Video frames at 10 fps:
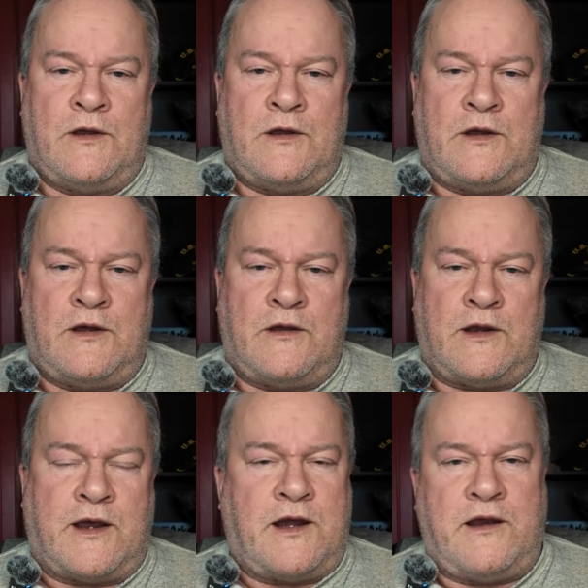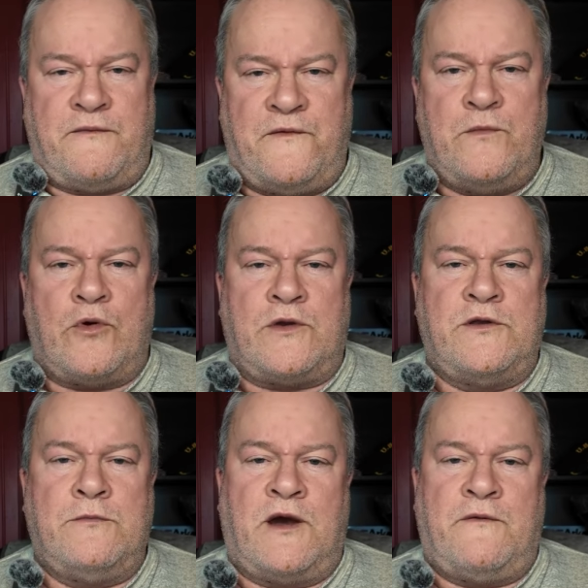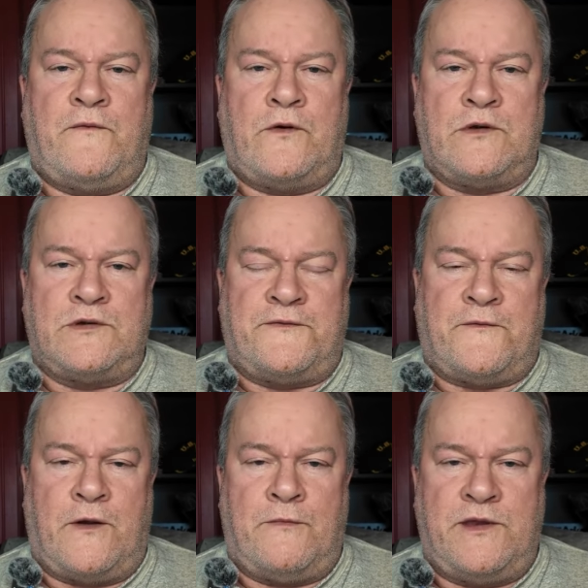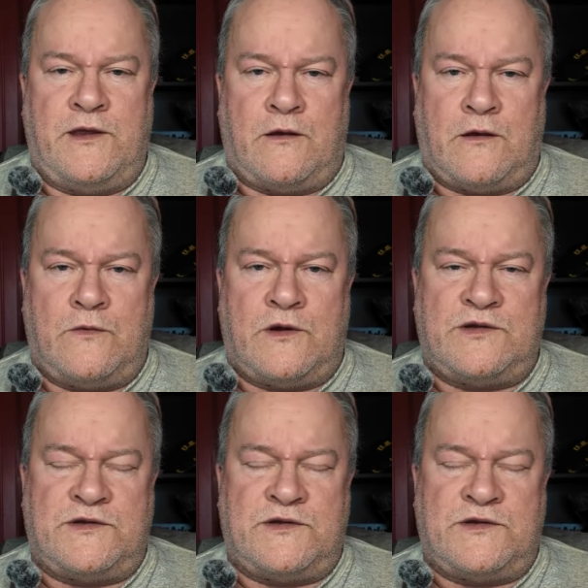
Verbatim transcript: Uh, I got to get a few more 2x4s from the hardware